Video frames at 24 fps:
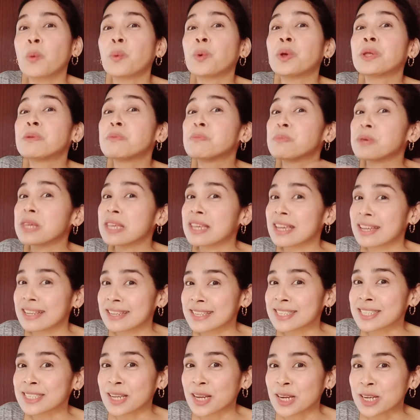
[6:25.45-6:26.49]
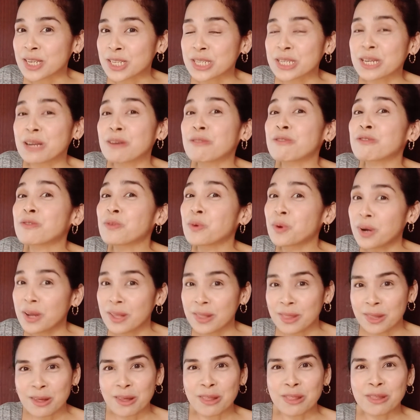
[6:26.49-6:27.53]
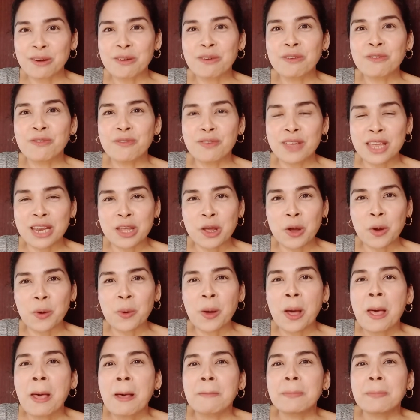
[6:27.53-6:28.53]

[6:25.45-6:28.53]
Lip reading: would be a discussion for another video.